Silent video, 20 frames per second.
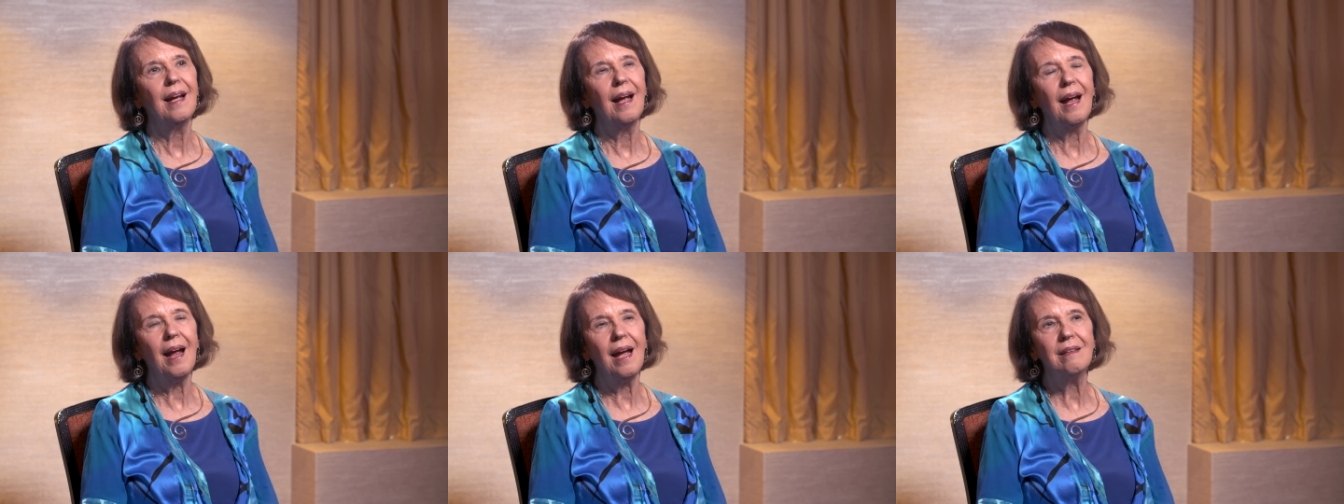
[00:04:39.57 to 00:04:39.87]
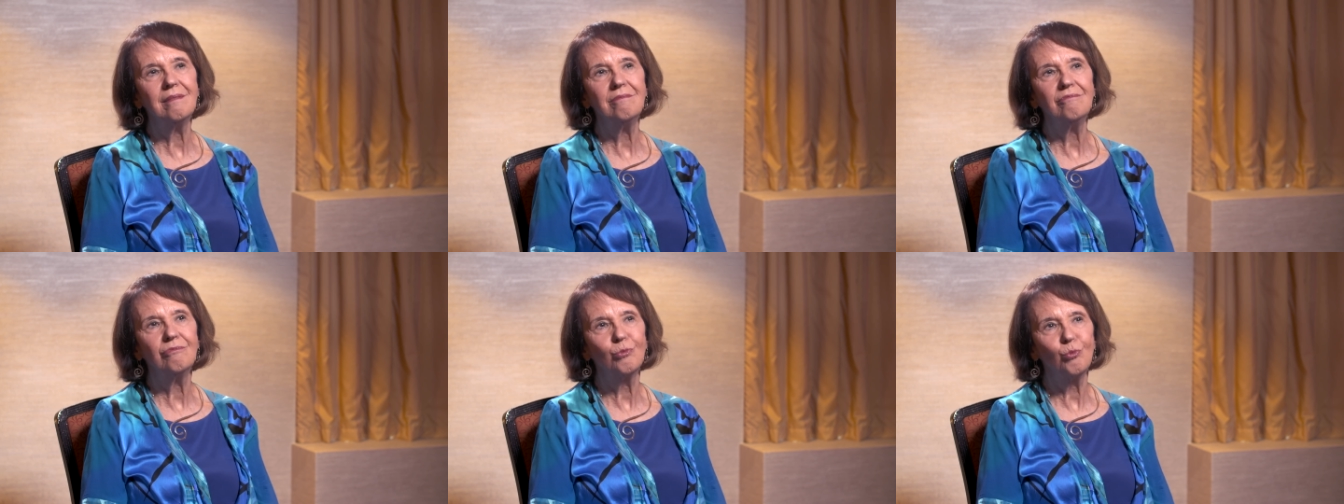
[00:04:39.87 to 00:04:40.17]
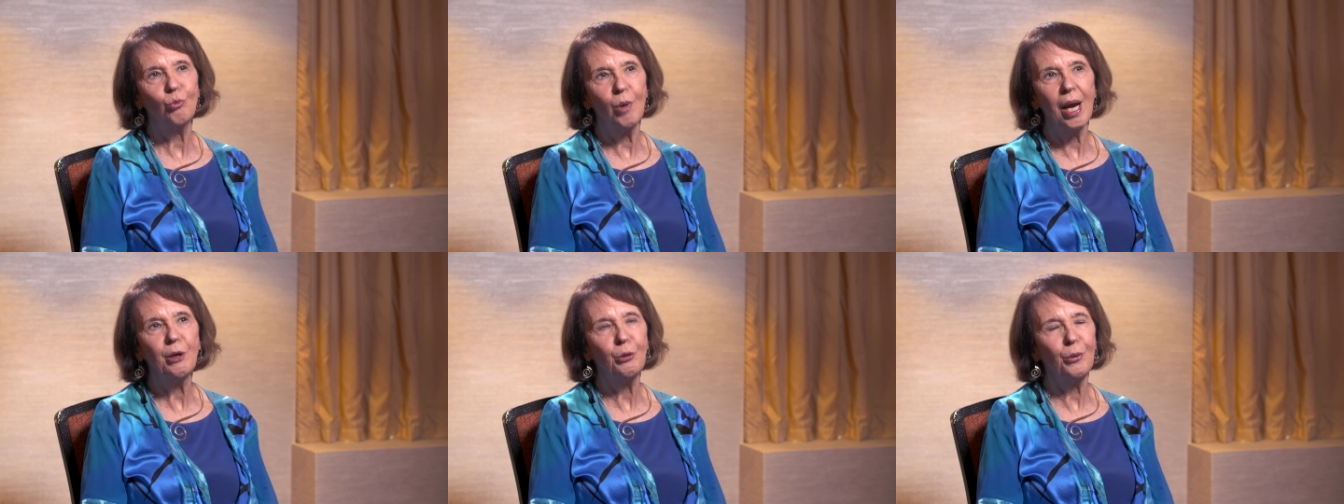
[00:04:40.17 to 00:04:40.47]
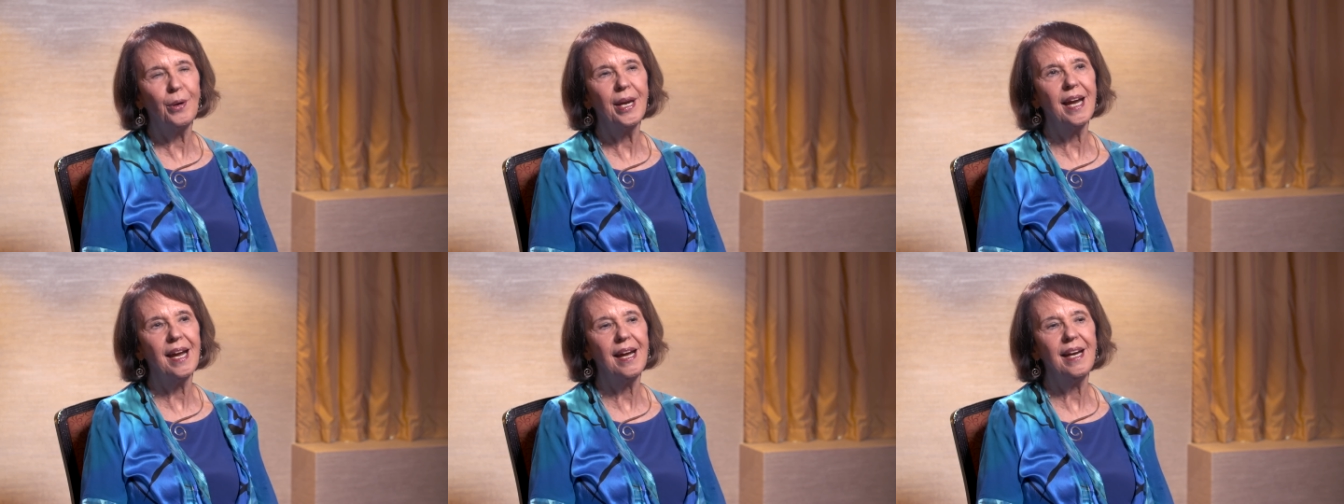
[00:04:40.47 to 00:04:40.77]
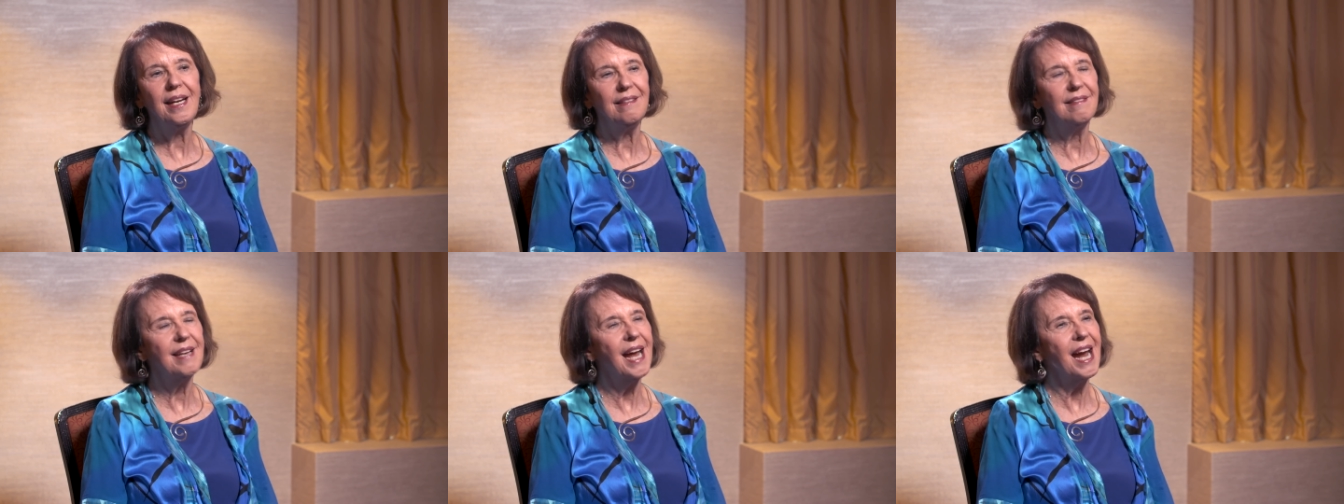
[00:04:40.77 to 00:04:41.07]
and
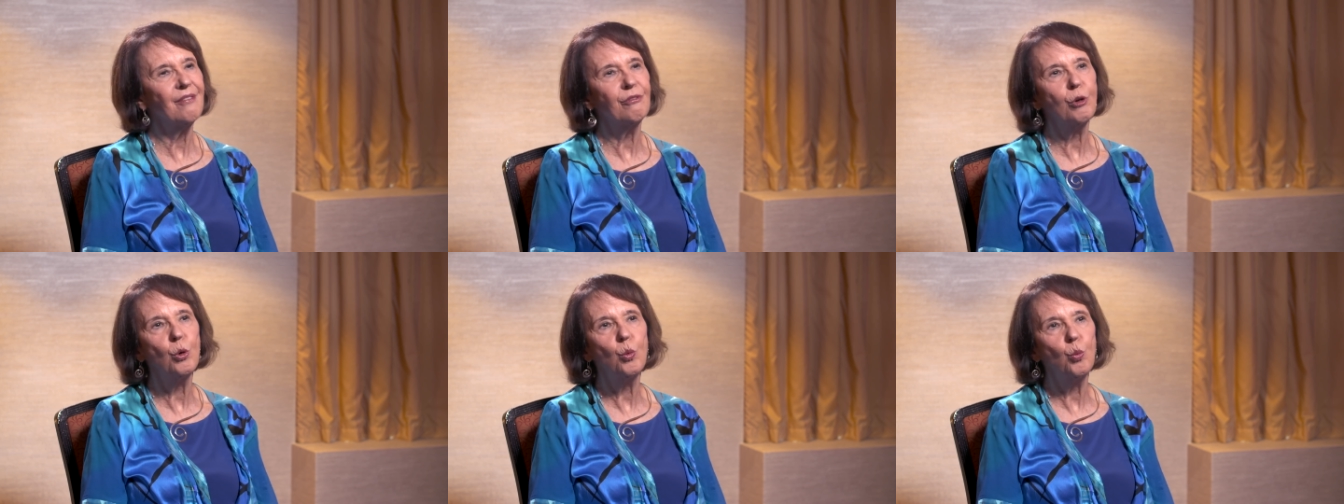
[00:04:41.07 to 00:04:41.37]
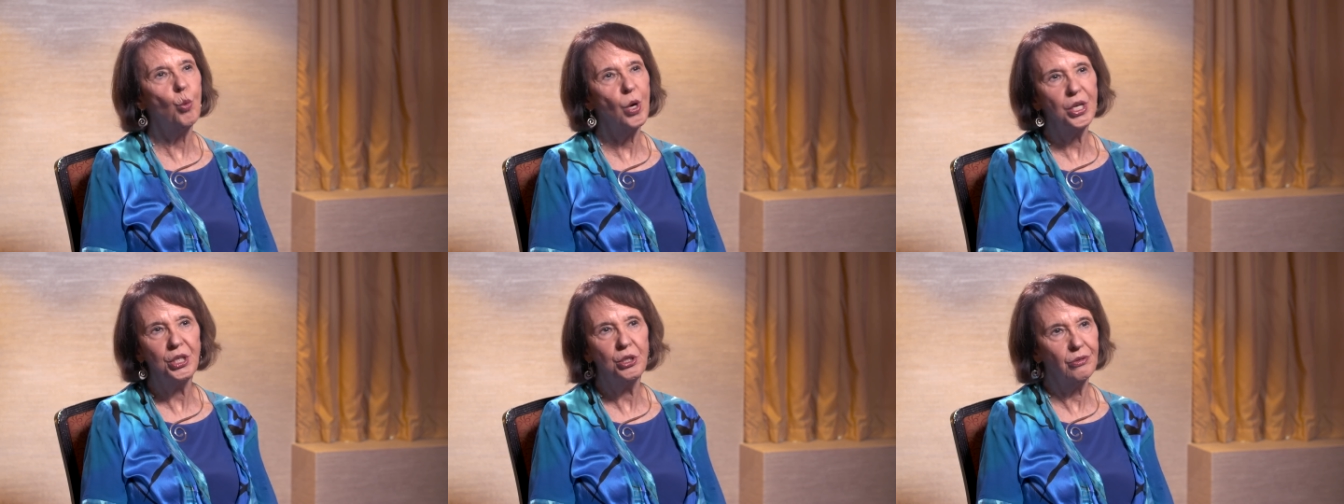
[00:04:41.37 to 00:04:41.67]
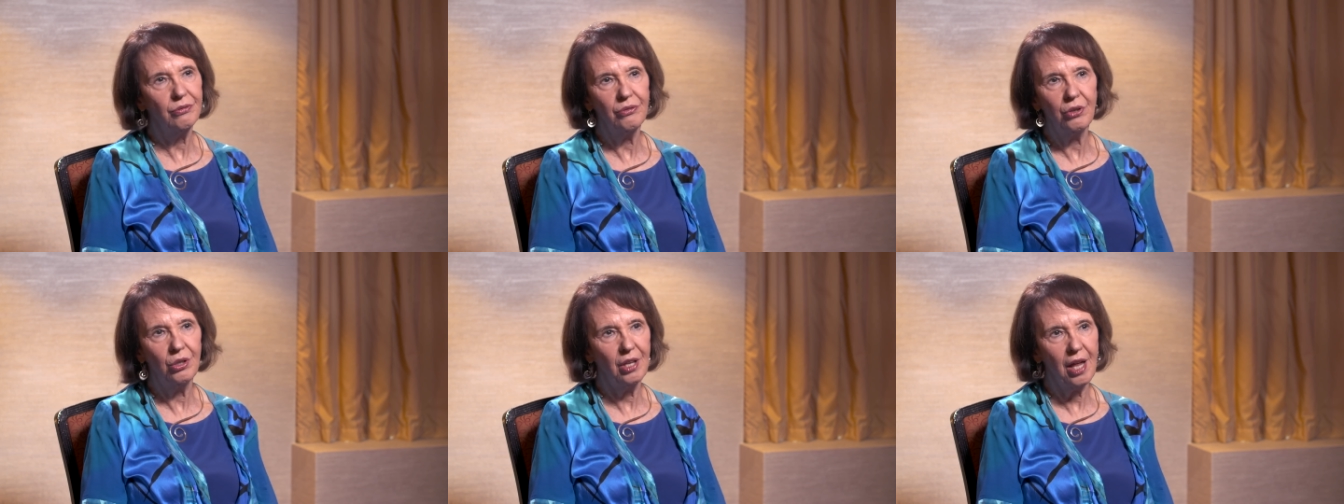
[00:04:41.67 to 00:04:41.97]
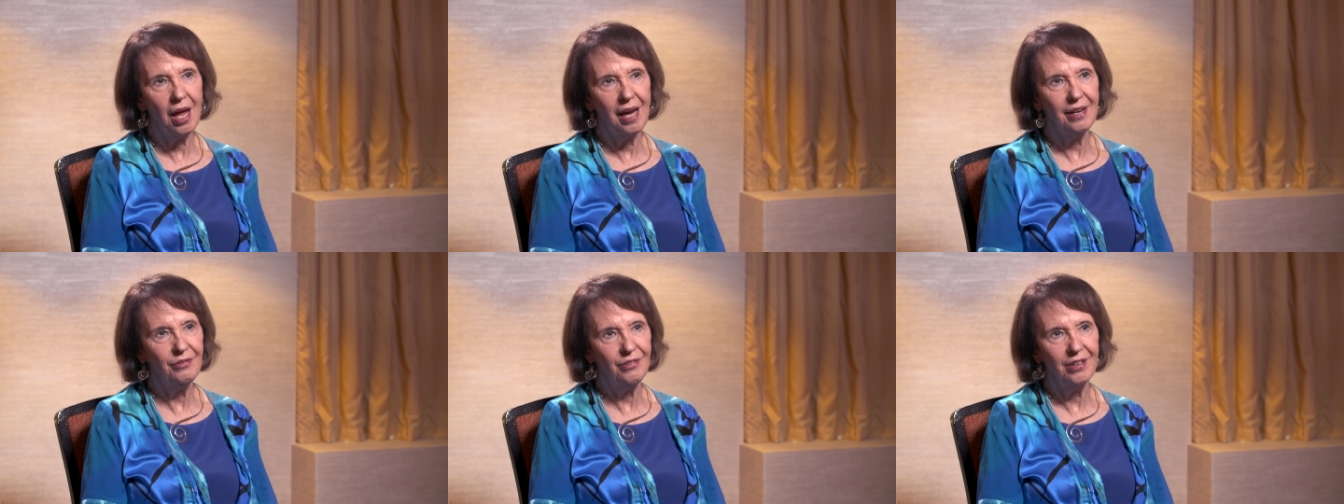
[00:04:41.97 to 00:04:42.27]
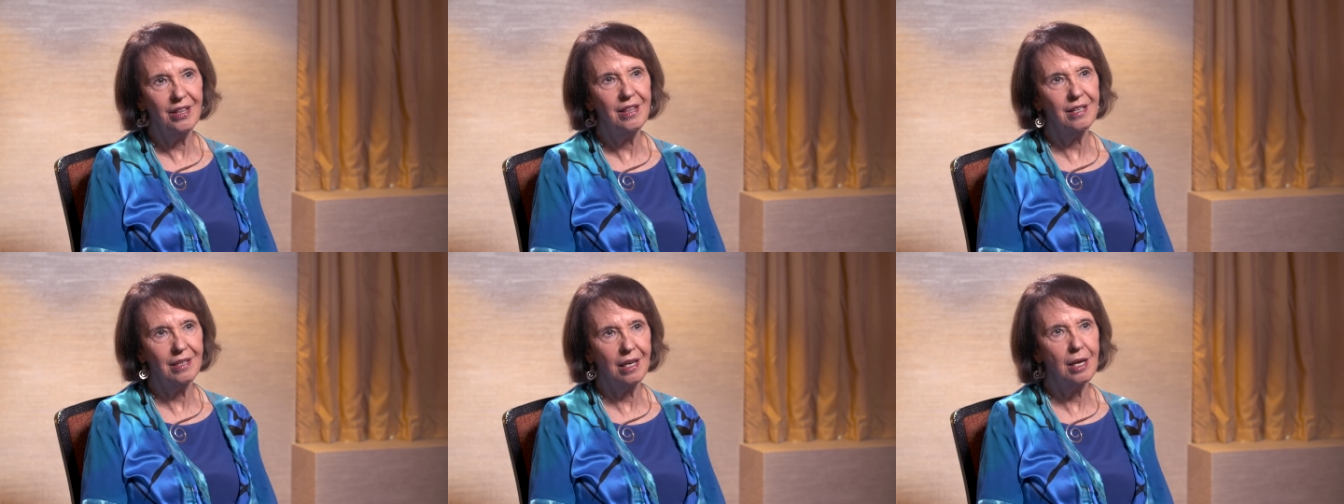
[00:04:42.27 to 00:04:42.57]
recreate and have a wonderful life
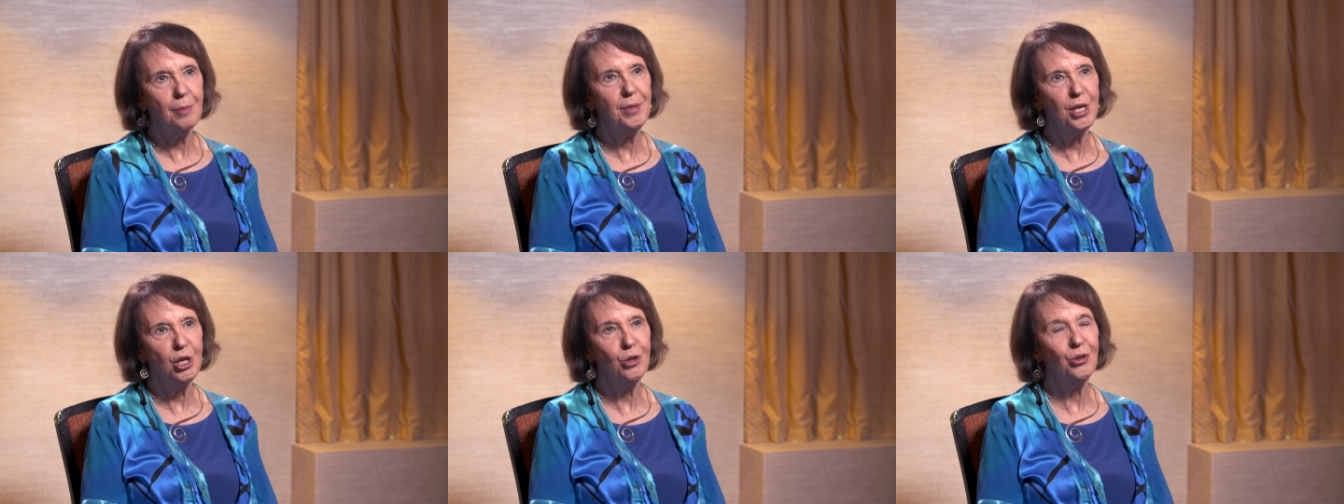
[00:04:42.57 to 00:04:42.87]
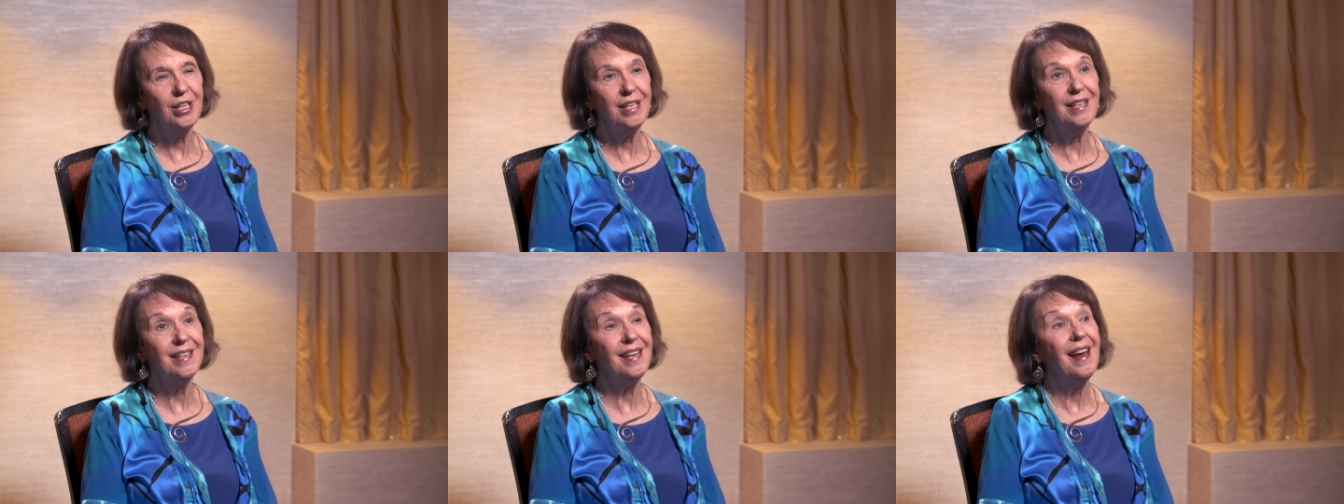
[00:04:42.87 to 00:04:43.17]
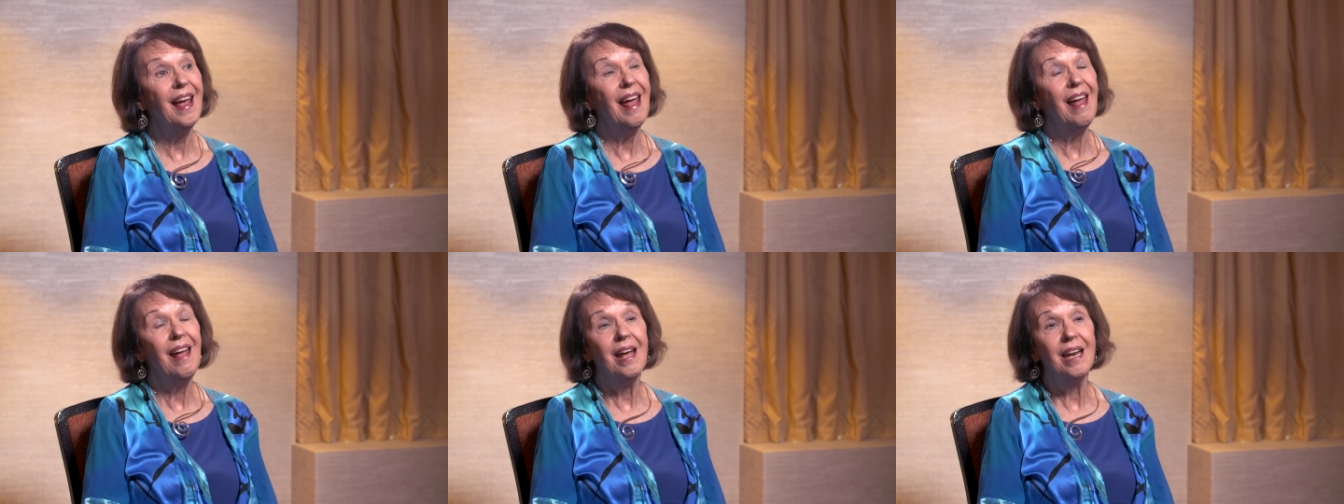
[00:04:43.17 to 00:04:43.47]
in the community.